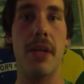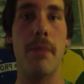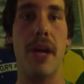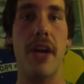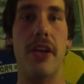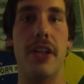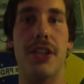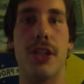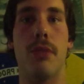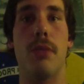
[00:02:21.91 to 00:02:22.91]
barrier
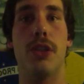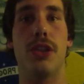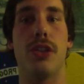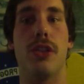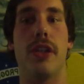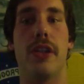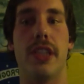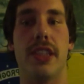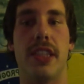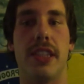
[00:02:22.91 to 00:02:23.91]
to emotional
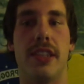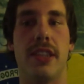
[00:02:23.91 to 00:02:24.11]
literacy.